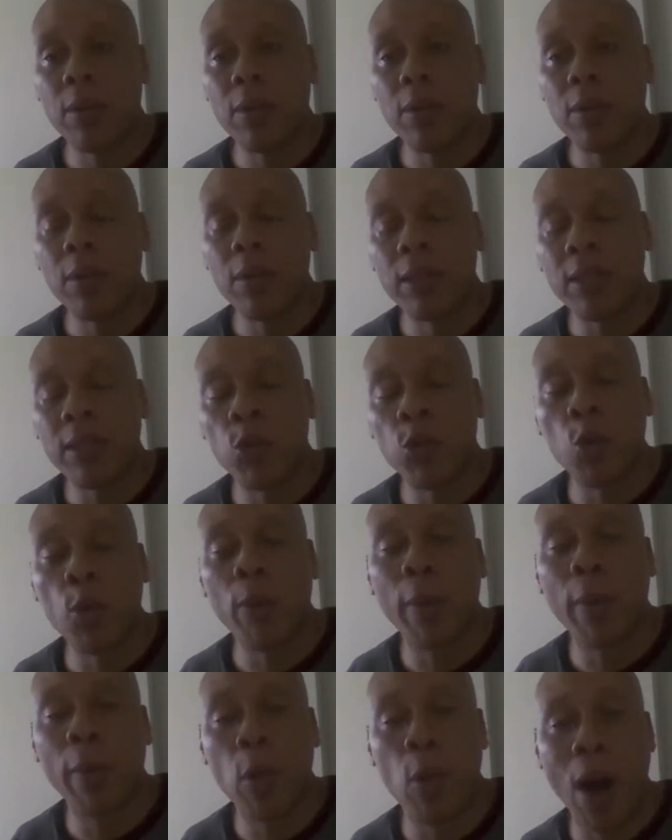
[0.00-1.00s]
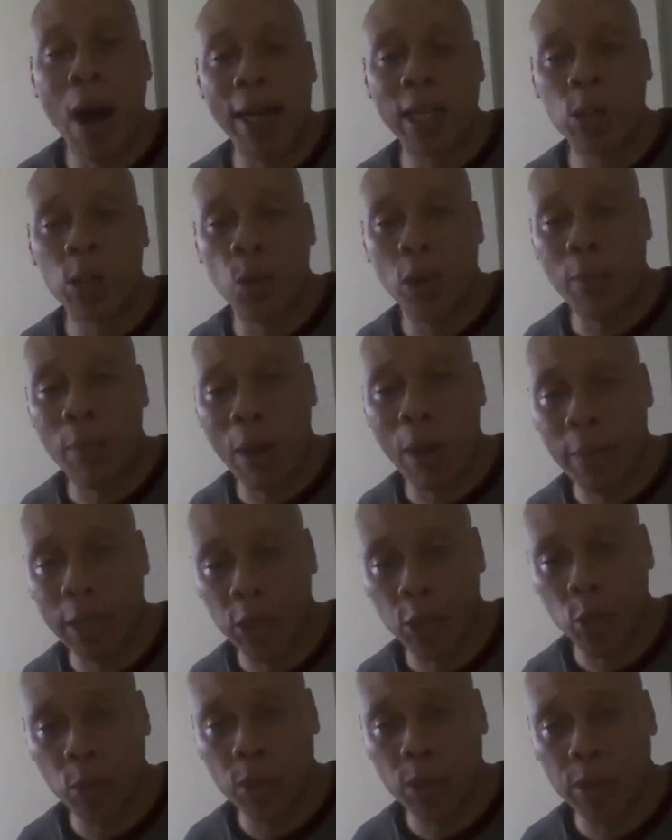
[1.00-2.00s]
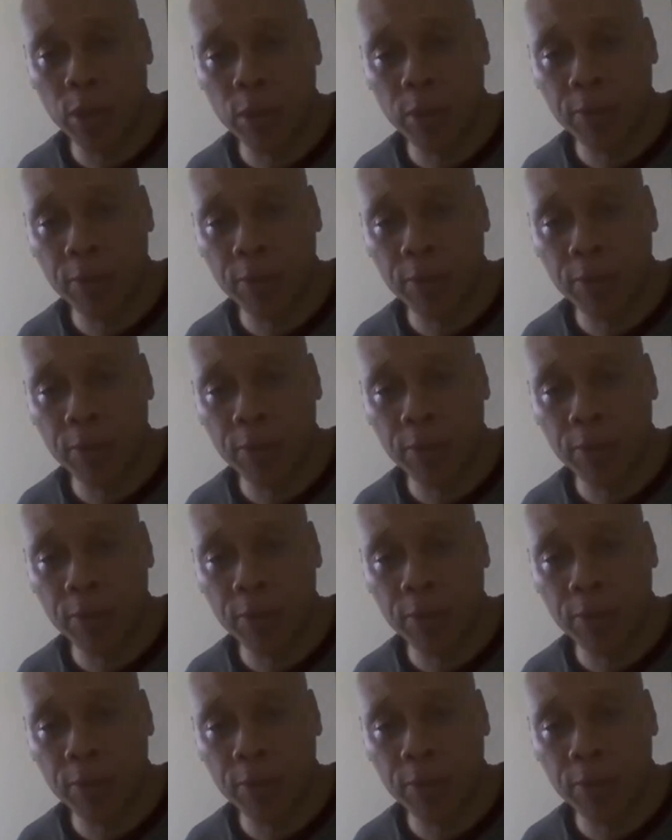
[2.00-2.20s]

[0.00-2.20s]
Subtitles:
Daruma bin Wahad is one of my mentors.